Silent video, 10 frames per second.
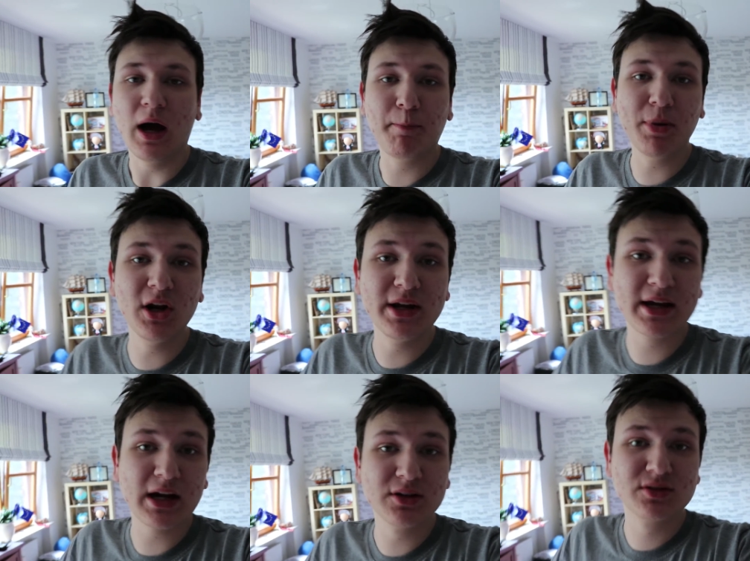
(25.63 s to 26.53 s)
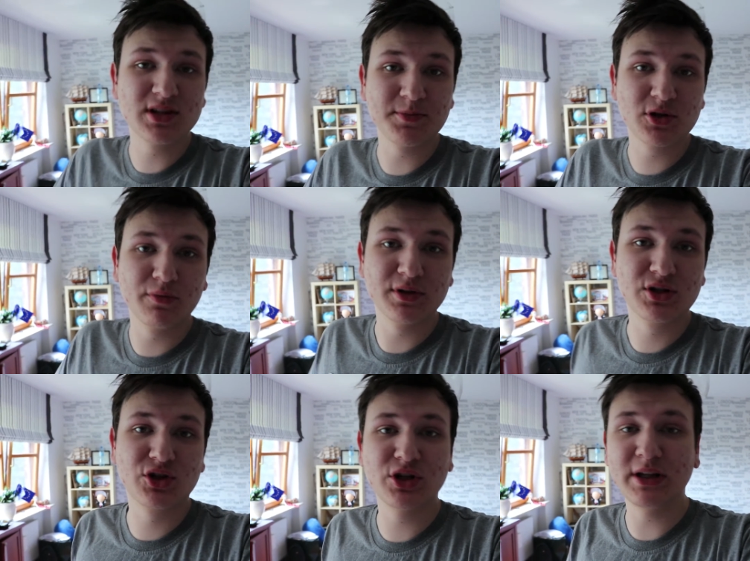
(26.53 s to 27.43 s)
Apparently I caught some sort of a
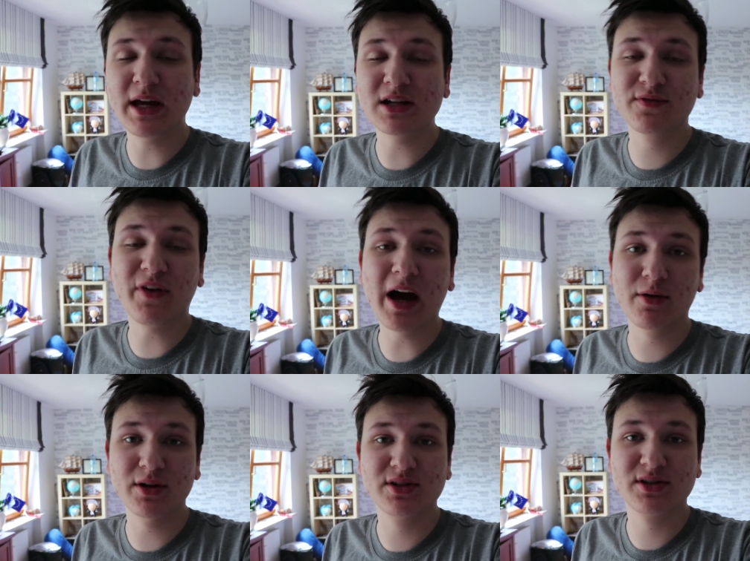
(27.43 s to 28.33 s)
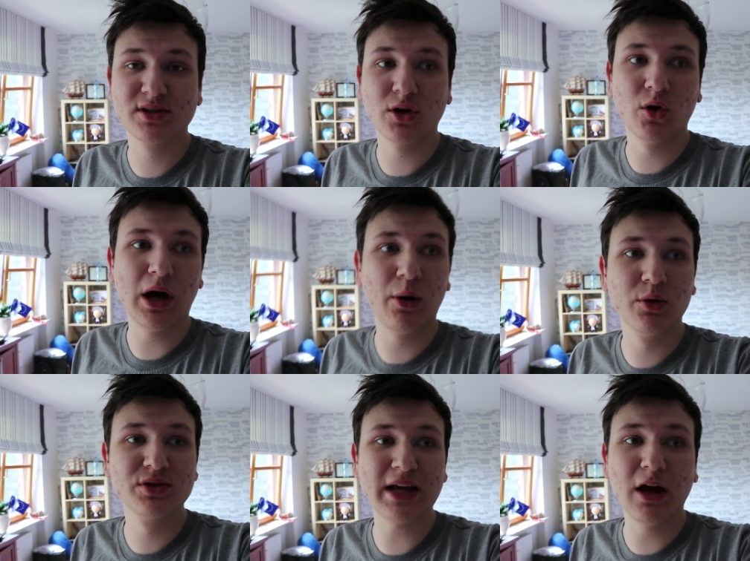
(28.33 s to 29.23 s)
shitty ass virus, so I
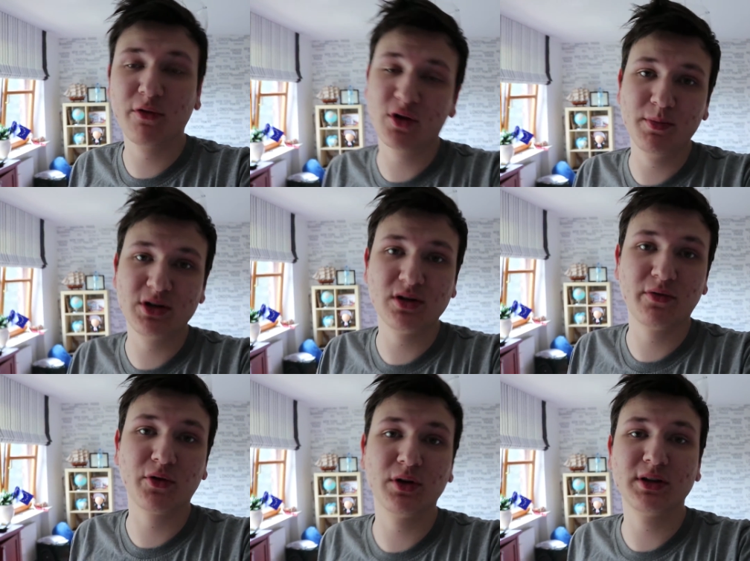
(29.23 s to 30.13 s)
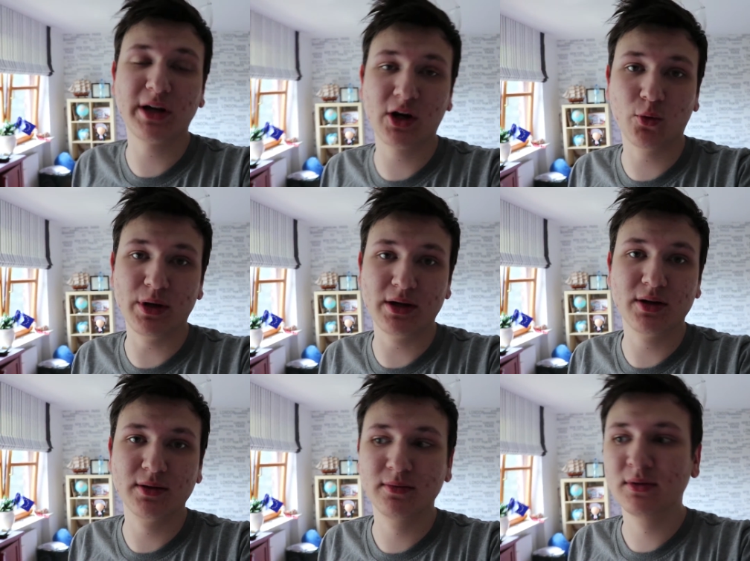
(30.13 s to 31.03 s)
was out of commission for an entire week.